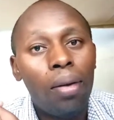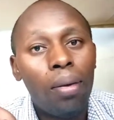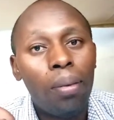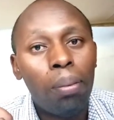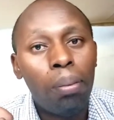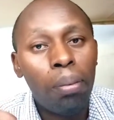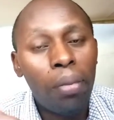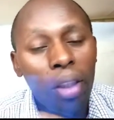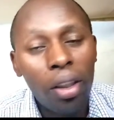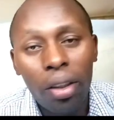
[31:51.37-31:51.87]

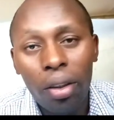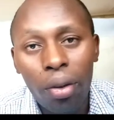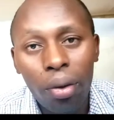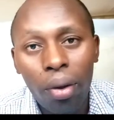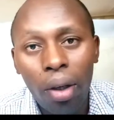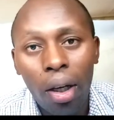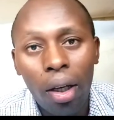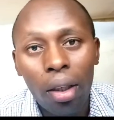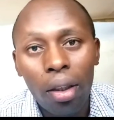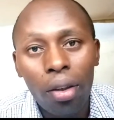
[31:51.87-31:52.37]
Make
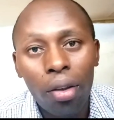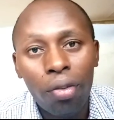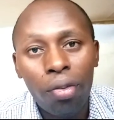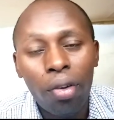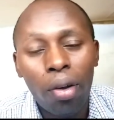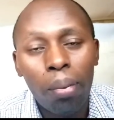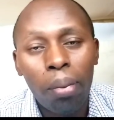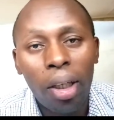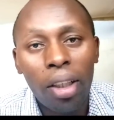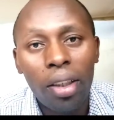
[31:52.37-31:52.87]
sure you
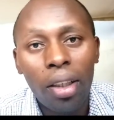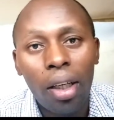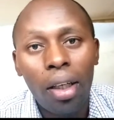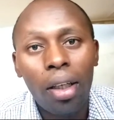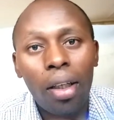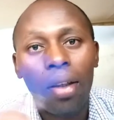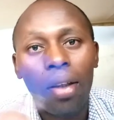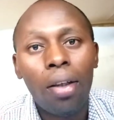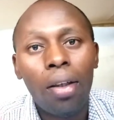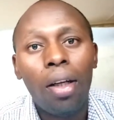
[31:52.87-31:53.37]
follow my
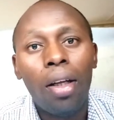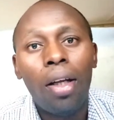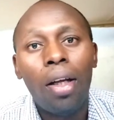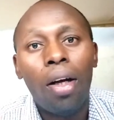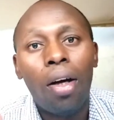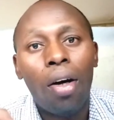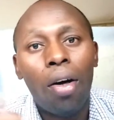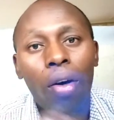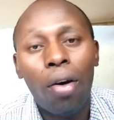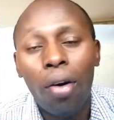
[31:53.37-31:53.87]
channel.
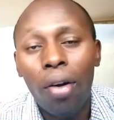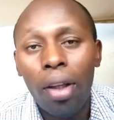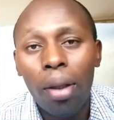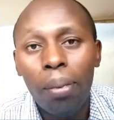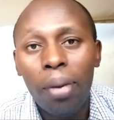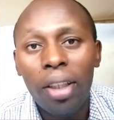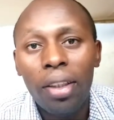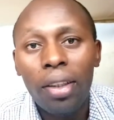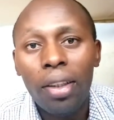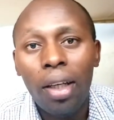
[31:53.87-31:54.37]
All the
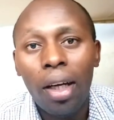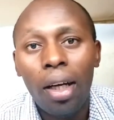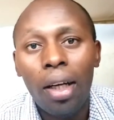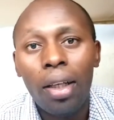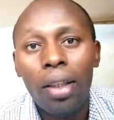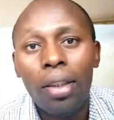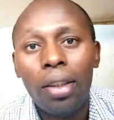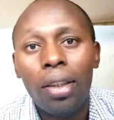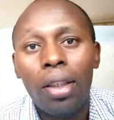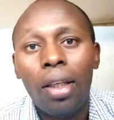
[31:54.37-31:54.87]
best,
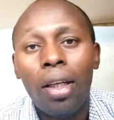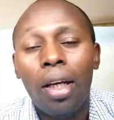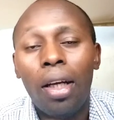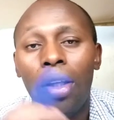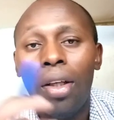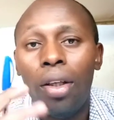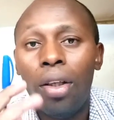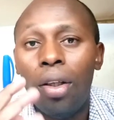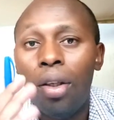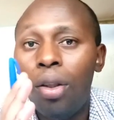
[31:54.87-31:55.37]
guys.
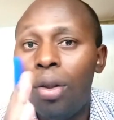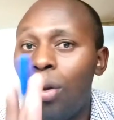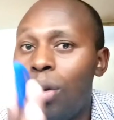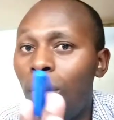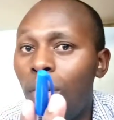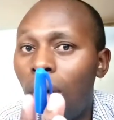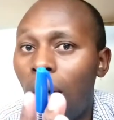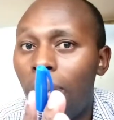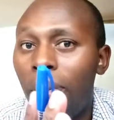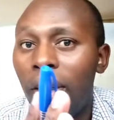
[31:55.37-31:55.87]
Do
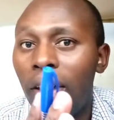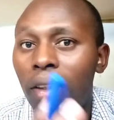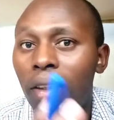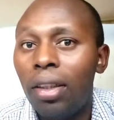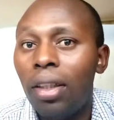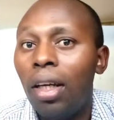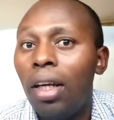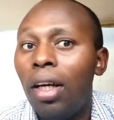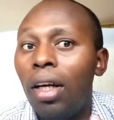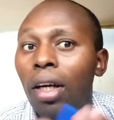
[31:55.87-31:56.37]
your
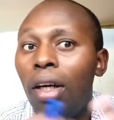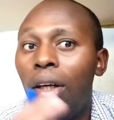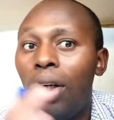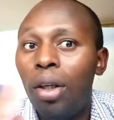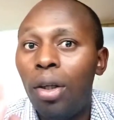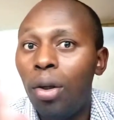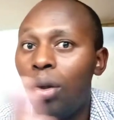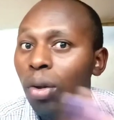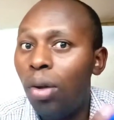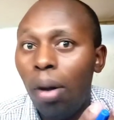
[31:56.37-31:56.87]
best,
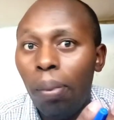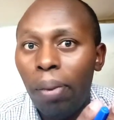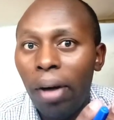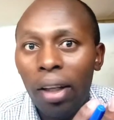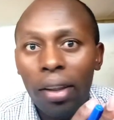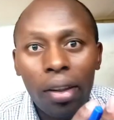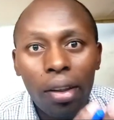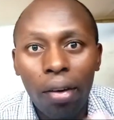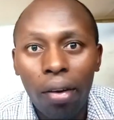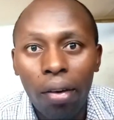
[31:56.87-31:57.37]
do your
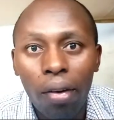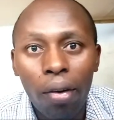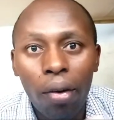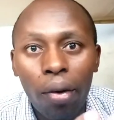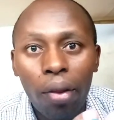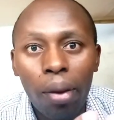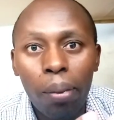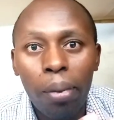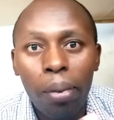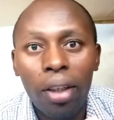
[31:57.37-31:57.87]
part, all
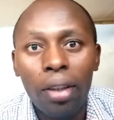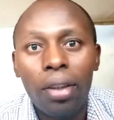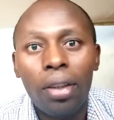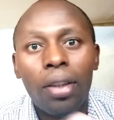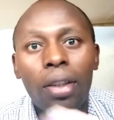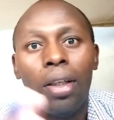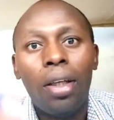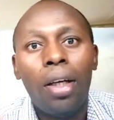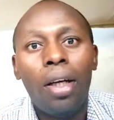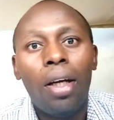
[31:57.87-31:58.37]
the best,
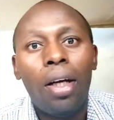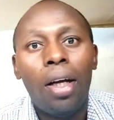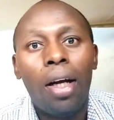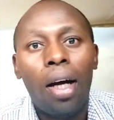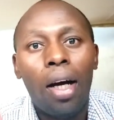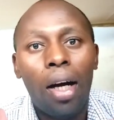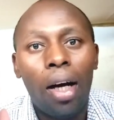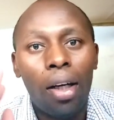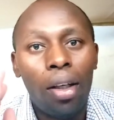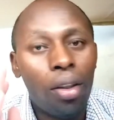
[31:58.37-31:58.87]

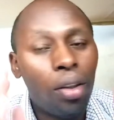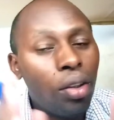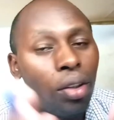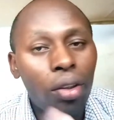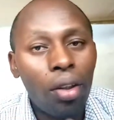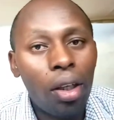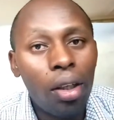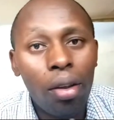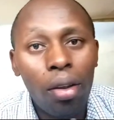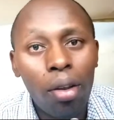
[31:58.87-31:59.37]
and
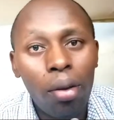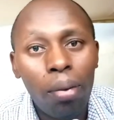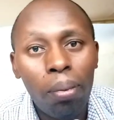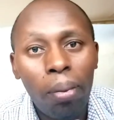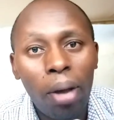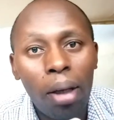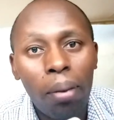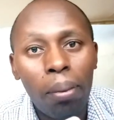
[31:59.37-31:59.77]
also I'll do my